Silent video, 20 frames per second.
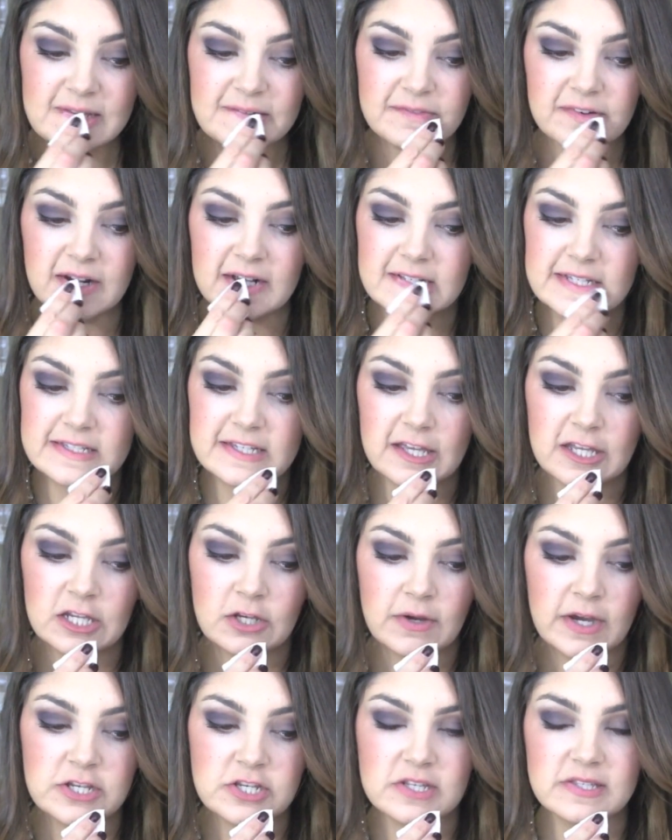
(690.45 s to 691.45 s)
I forgot to tell
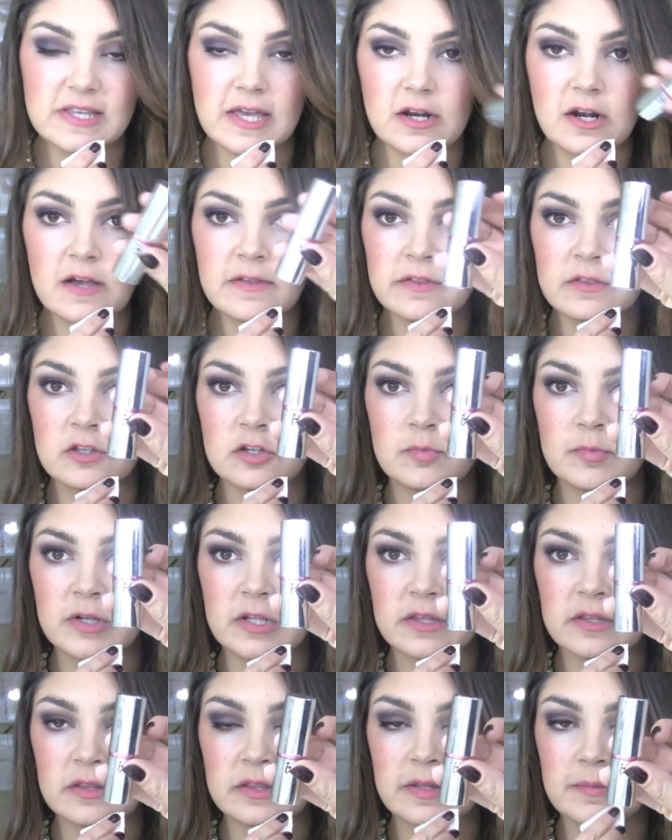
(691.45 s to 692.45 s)
you, I just had on a little
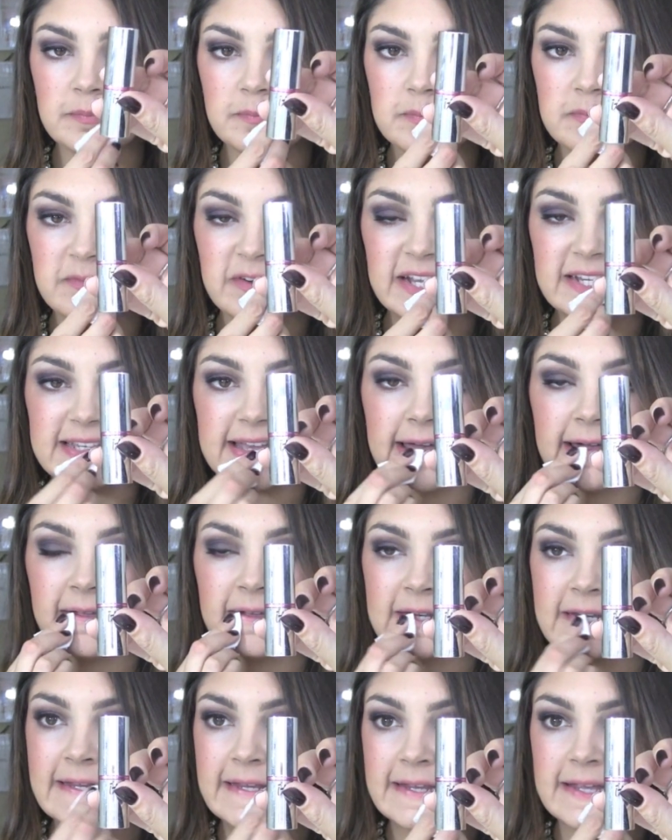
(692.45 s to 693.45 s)
bit of the Lip
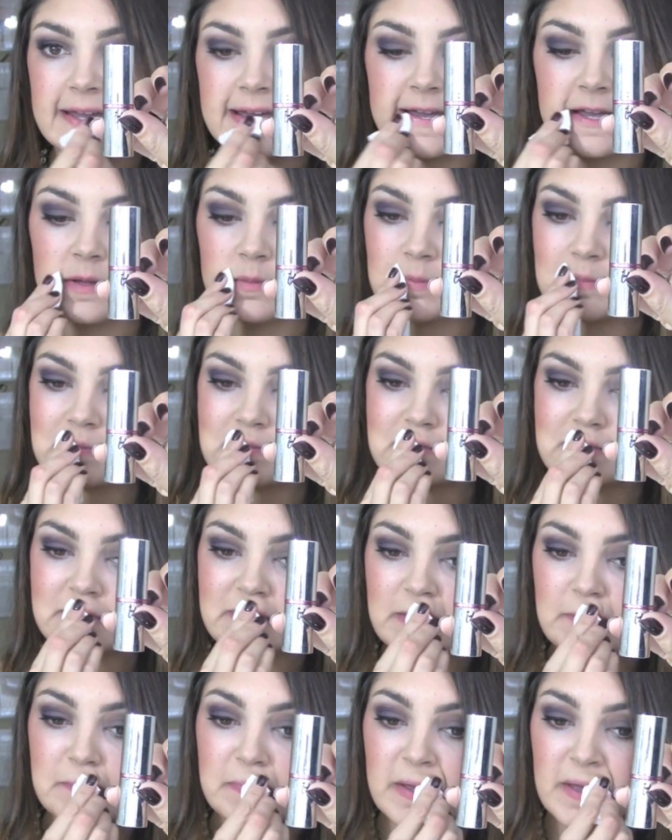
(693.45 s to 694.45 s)
Vitality um,
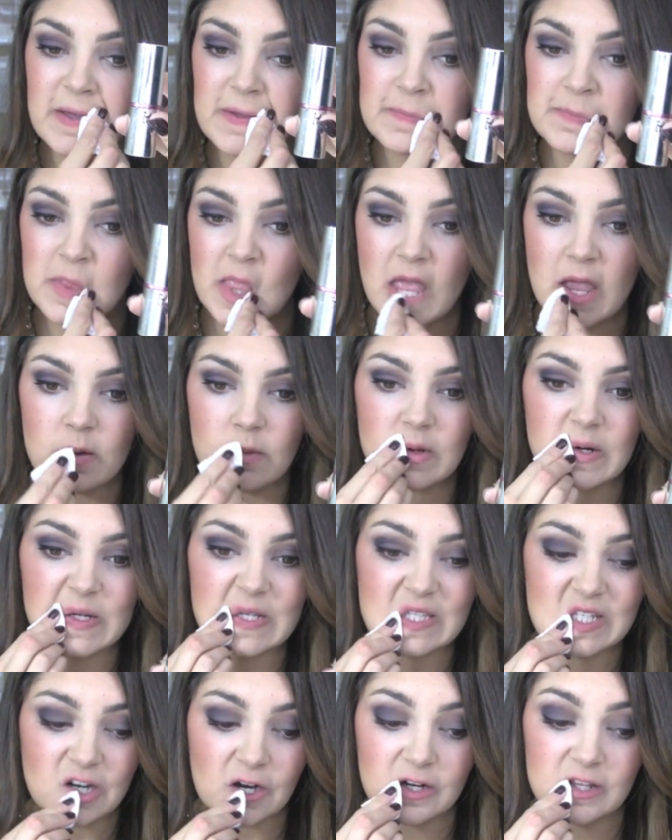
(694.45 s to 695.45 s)
lip balm when I
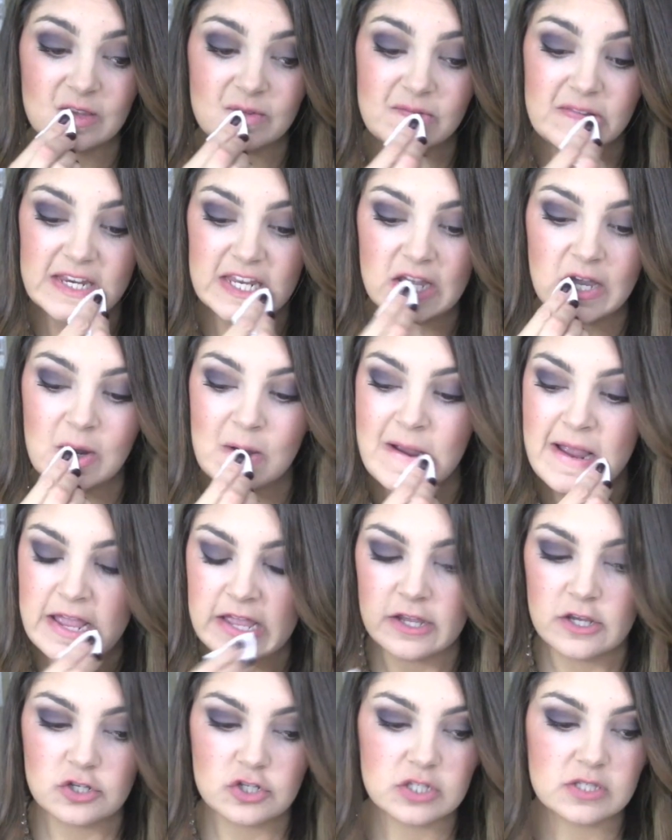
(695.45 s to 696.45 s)
started the video,
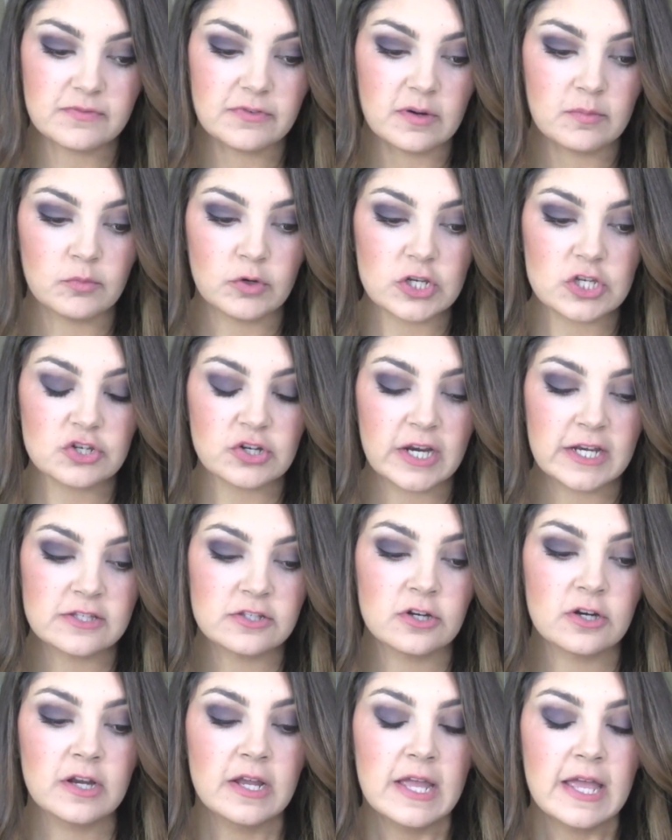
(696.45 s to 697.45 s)
just for a
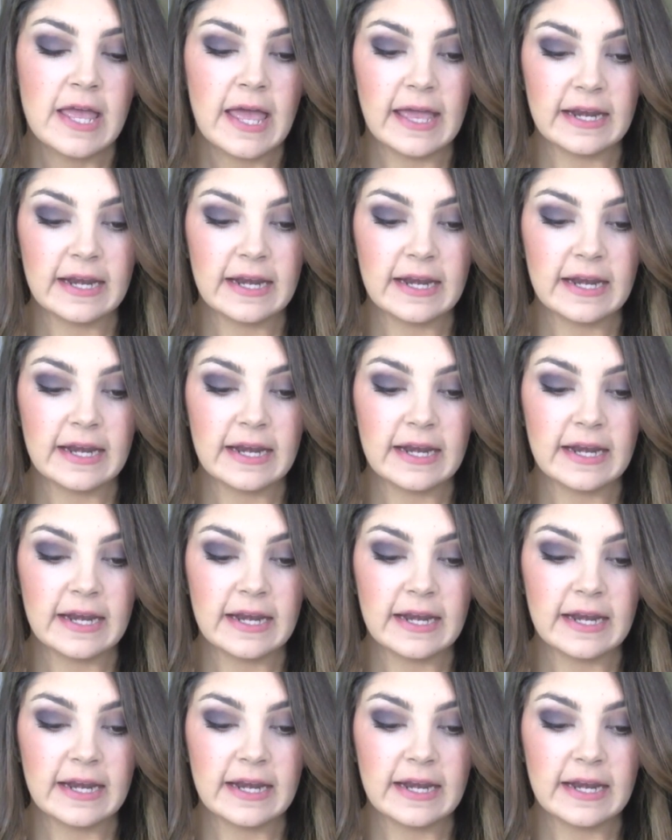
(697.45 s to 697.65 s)
moisturizer.